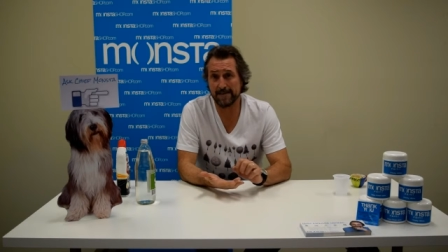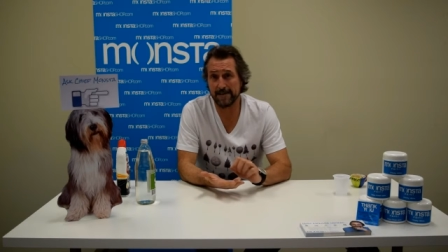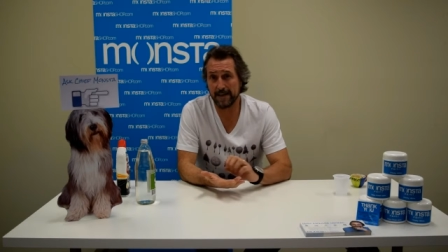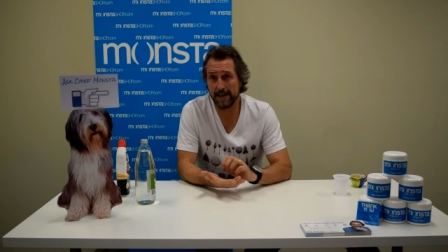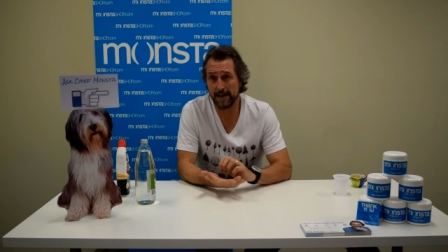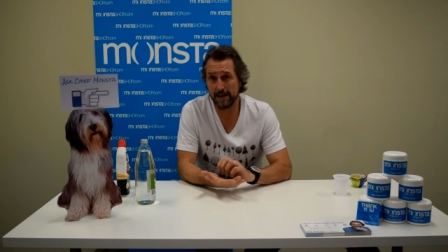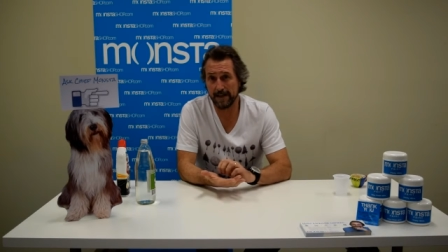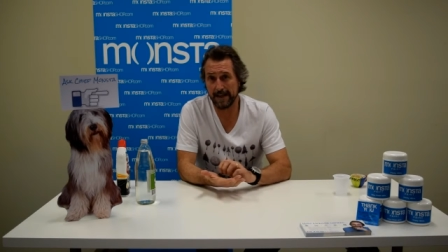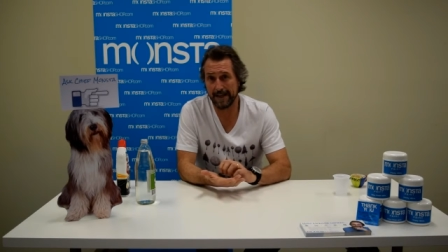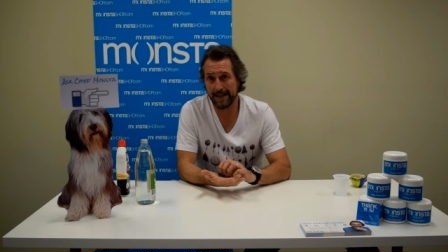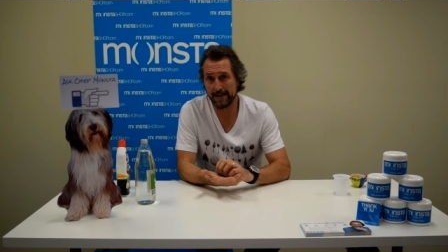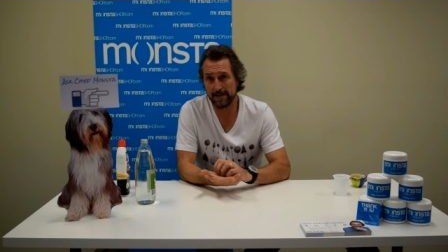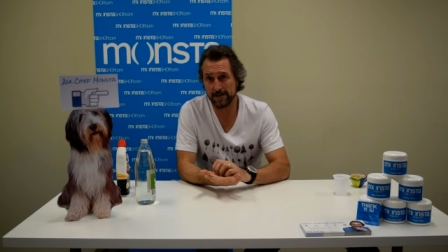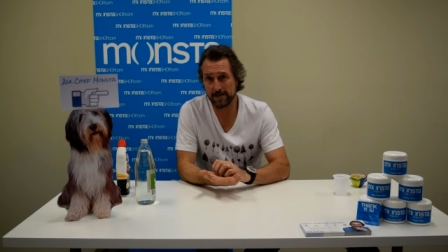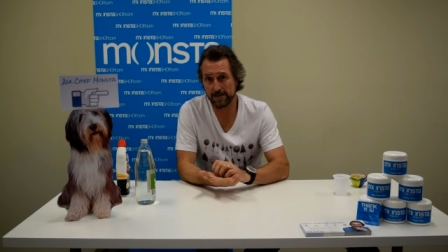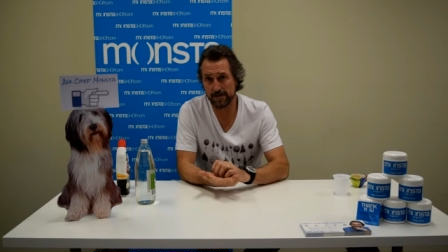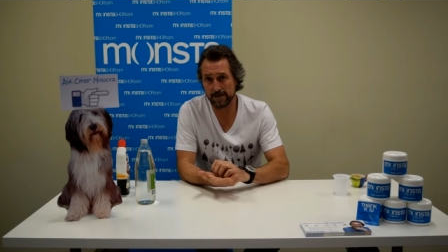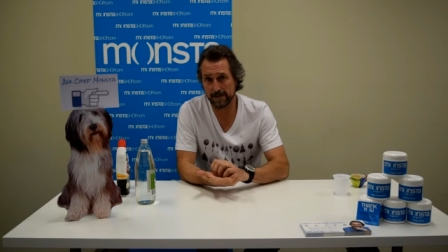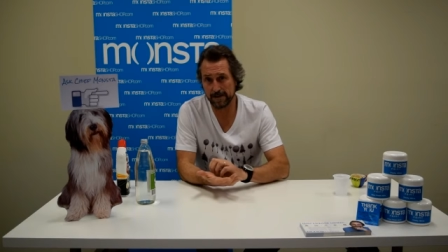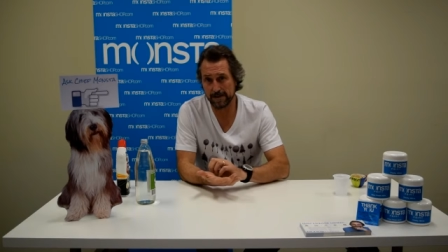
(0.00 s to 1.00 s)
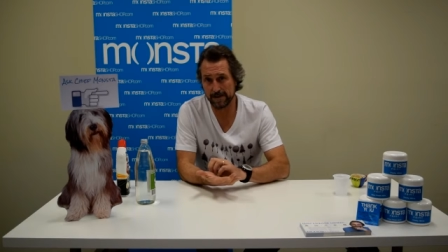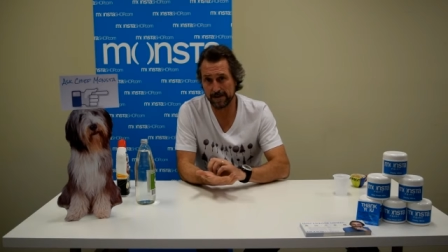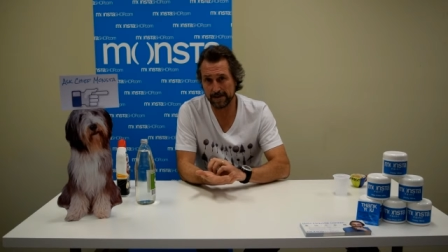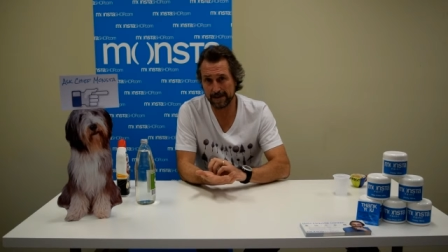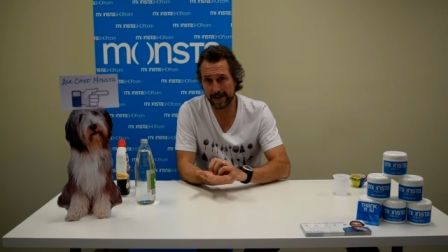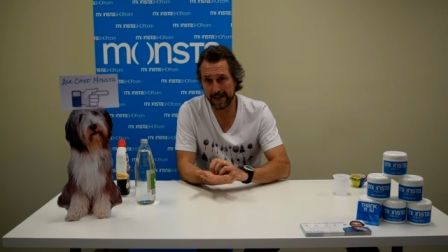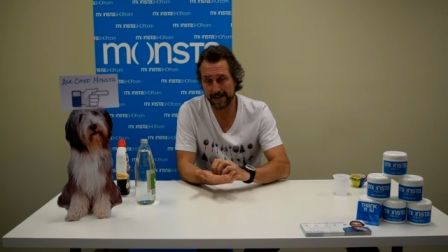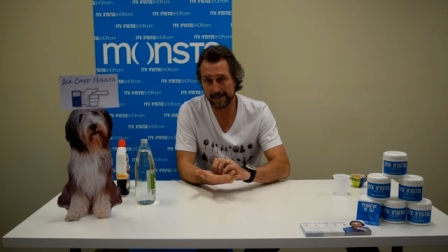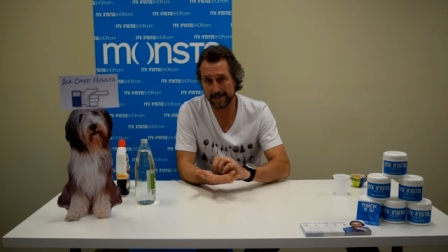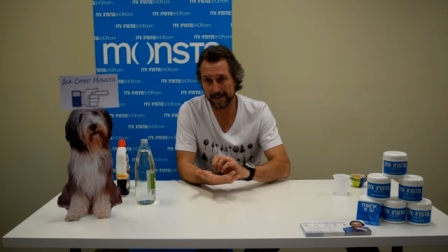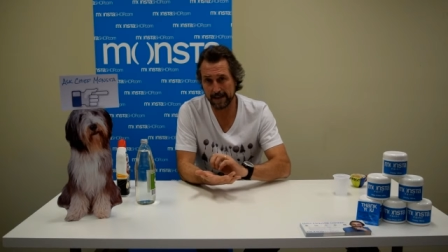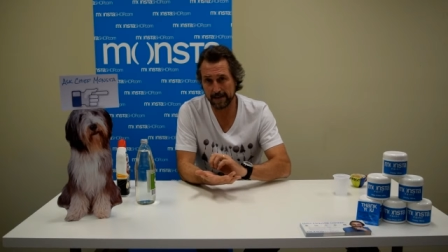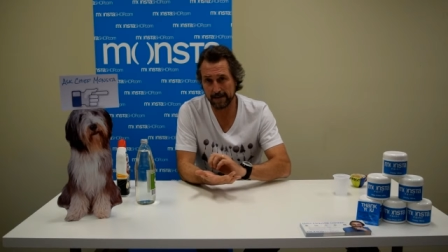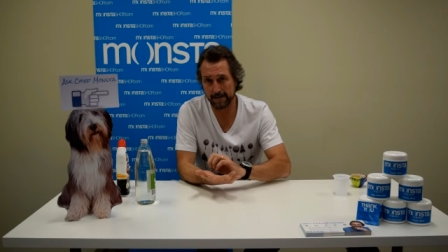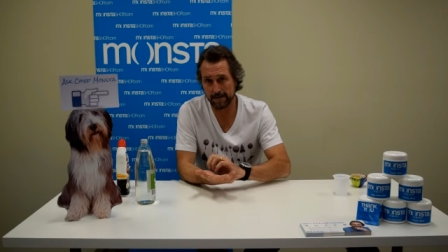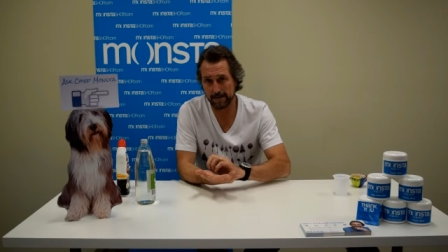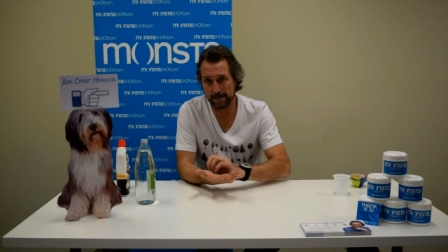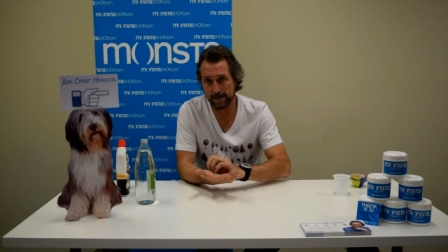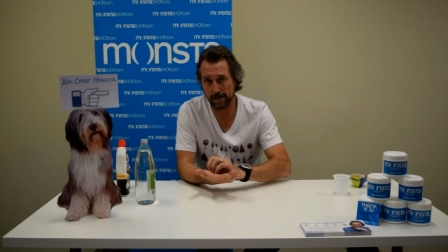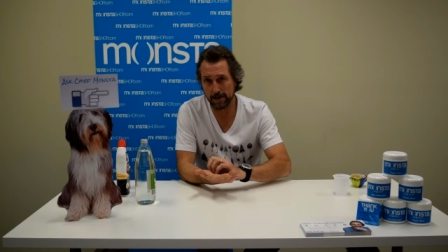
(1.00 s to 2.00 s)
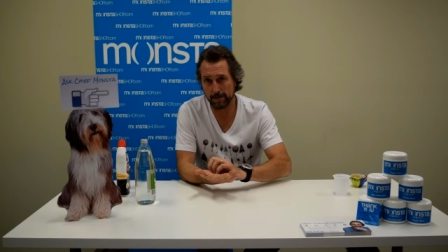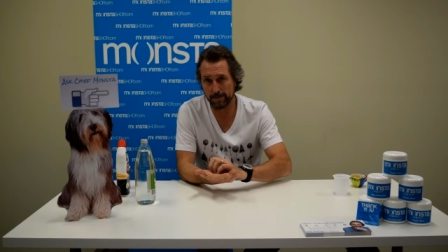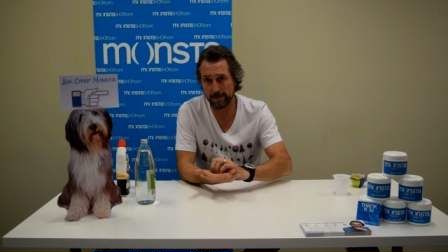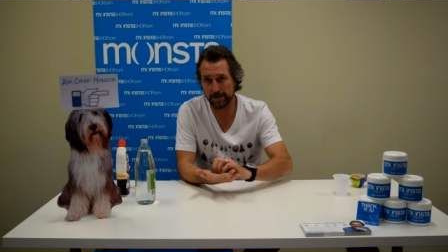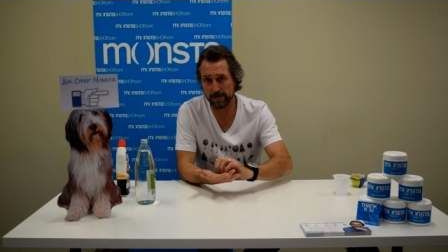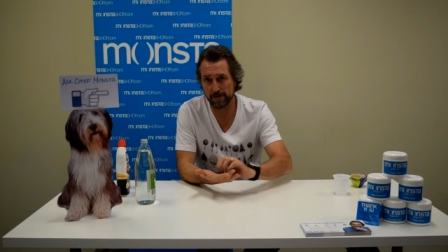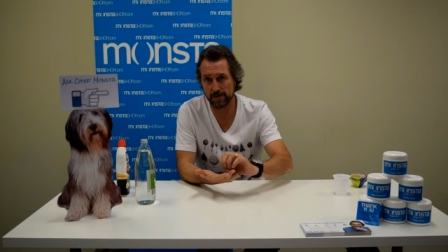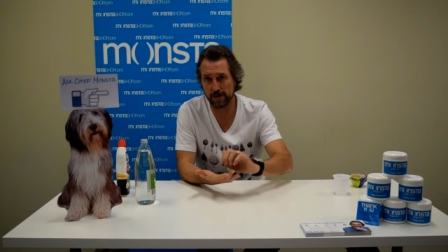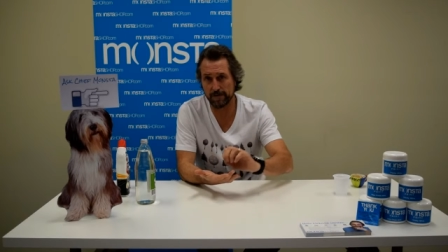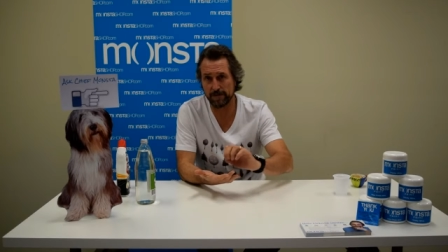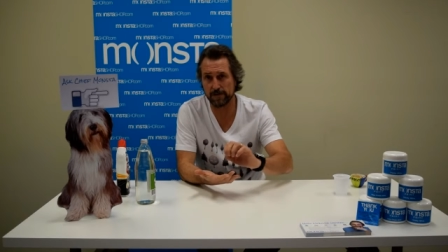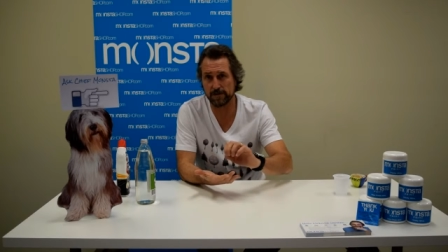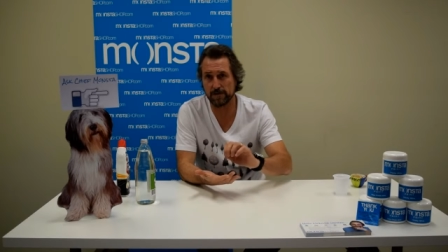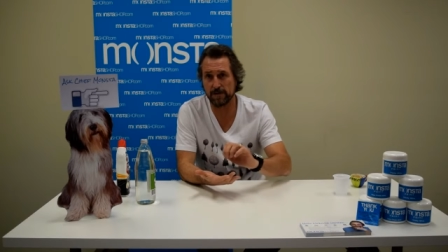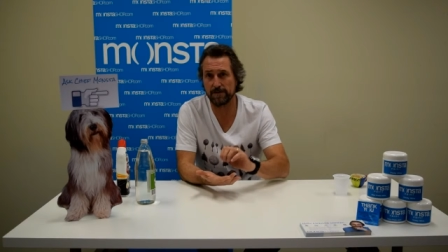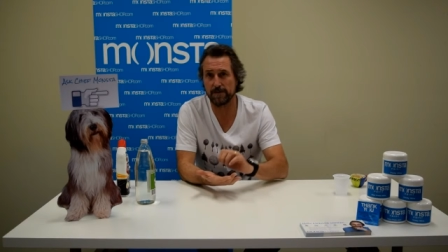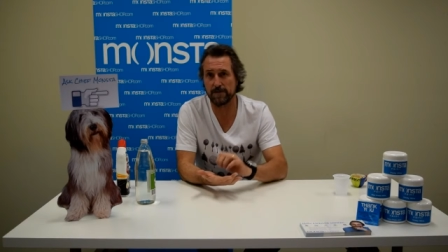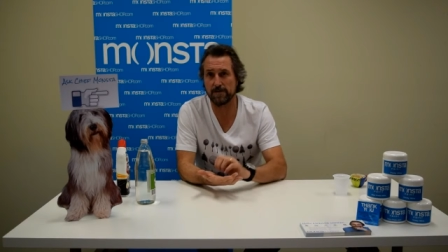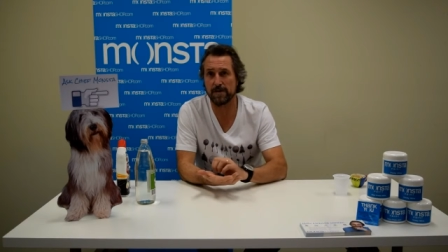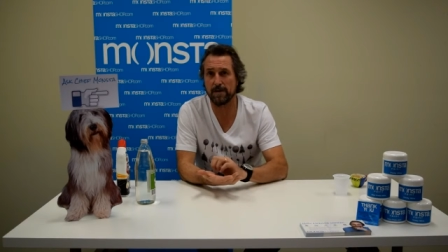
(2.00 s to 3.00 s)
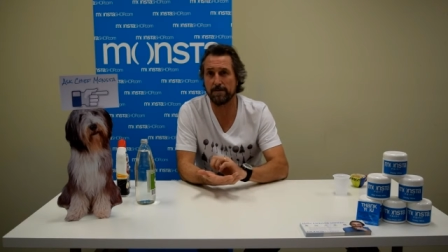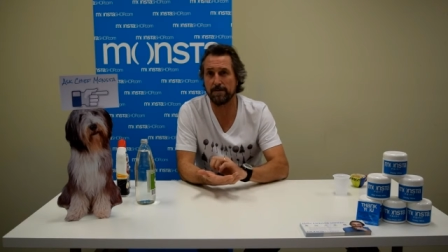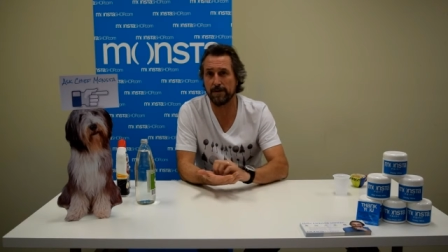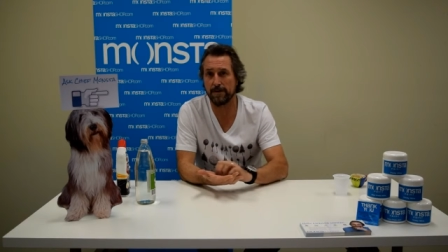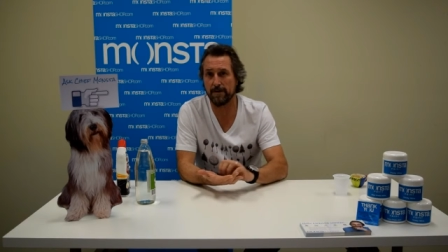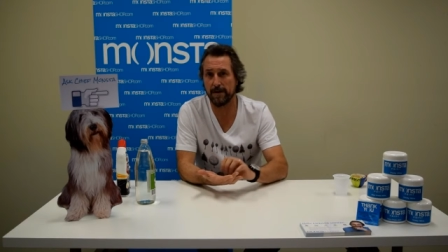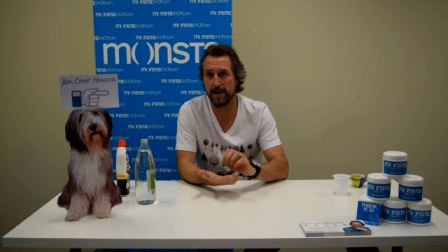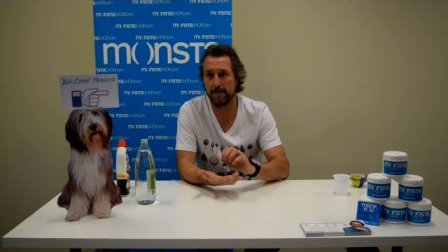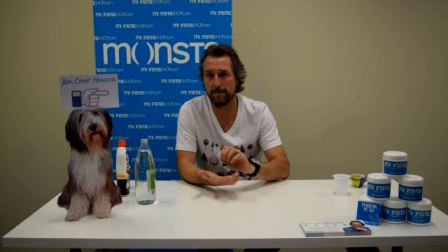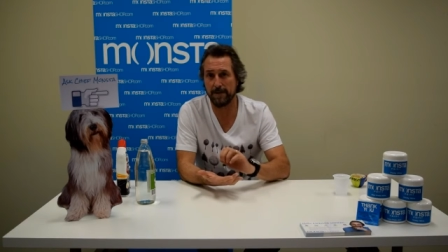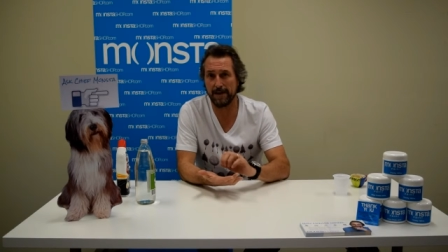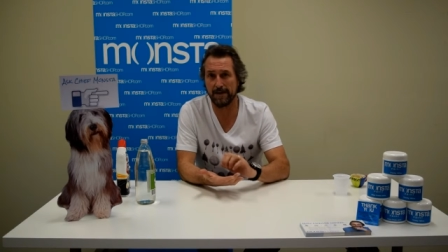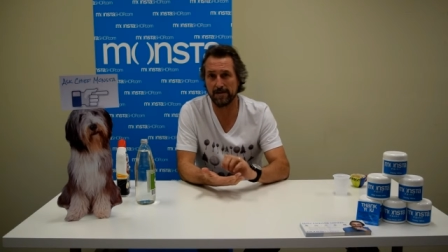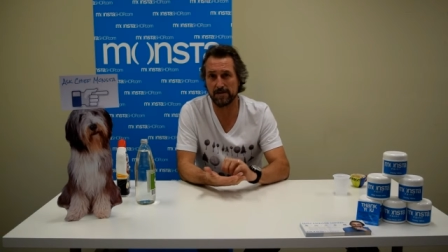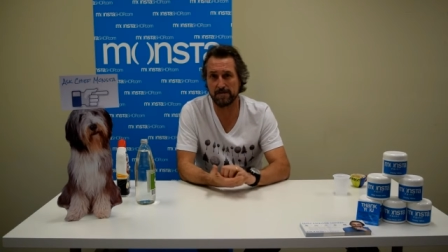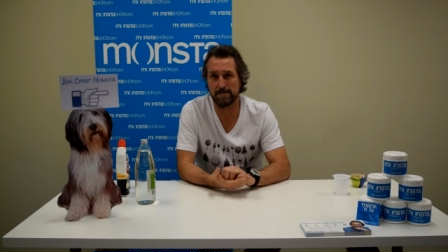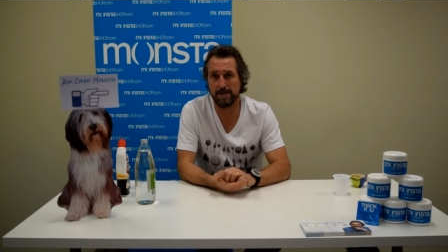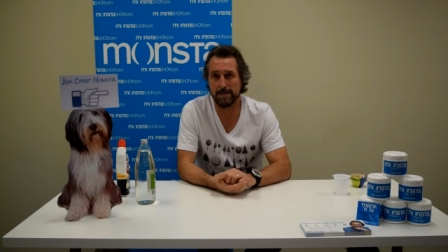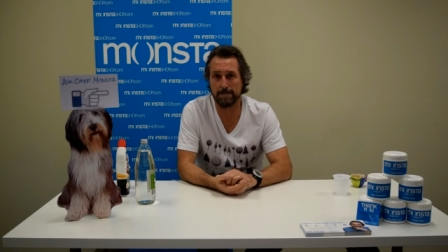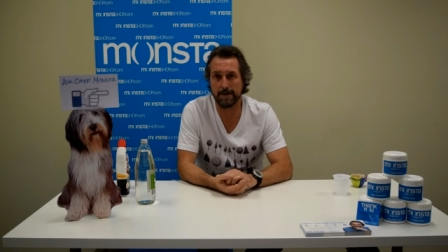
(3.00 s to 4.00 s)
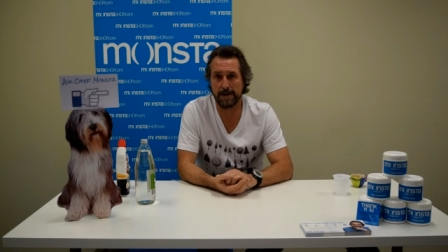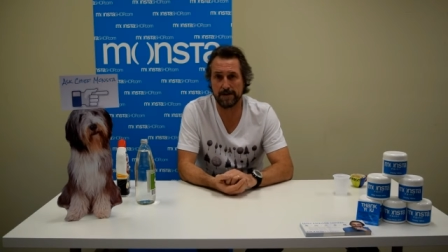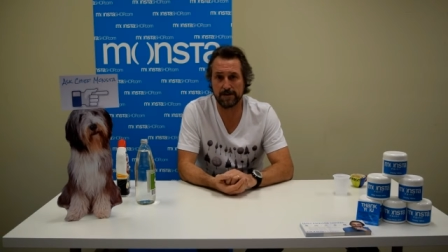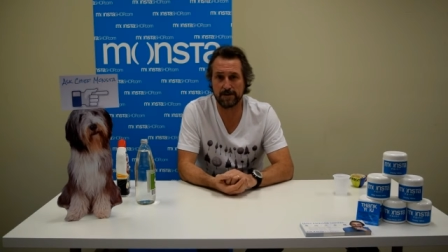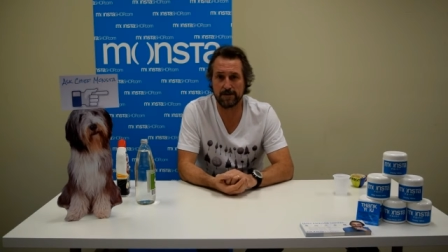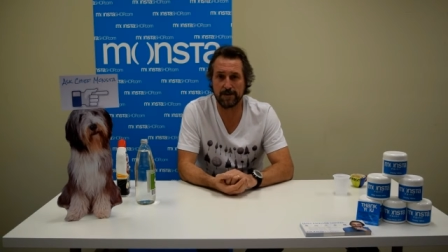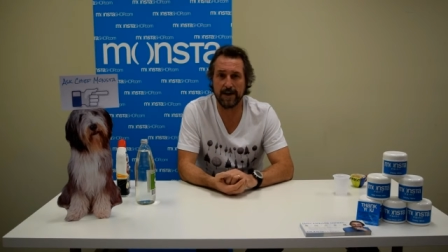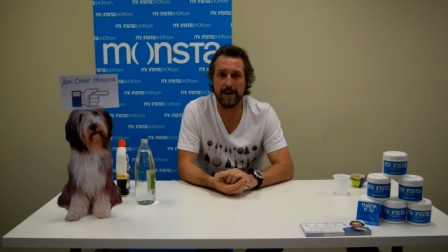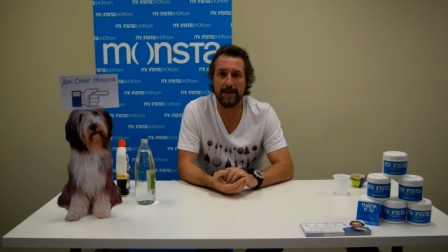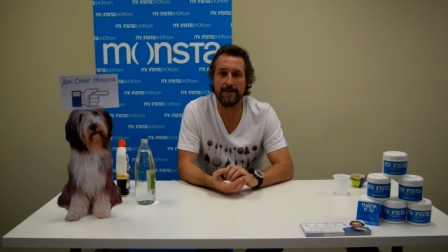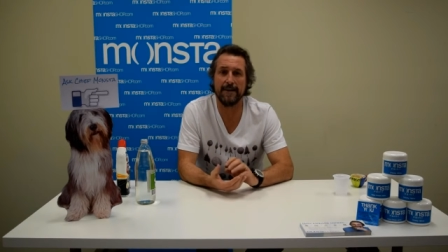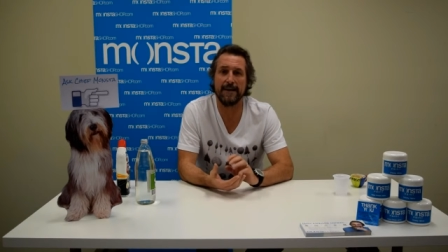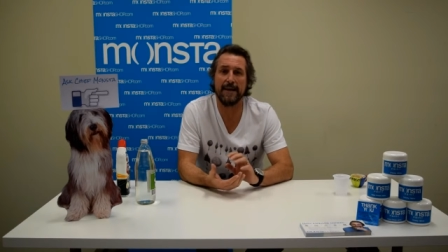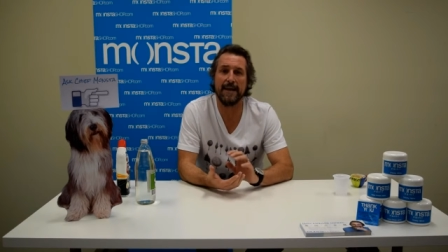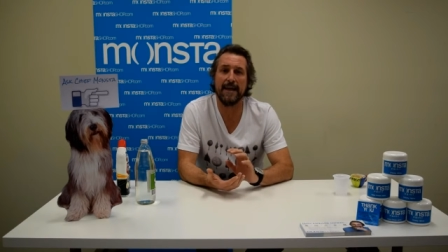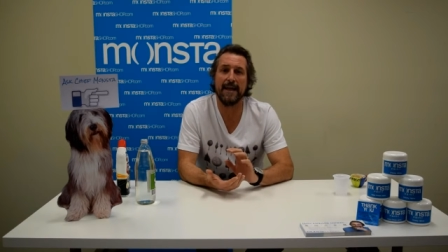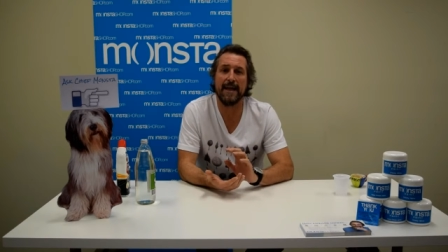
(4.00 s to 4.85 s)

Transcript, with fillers: it just takes that little bit of surface off the top of the grout, being a cement-based grout,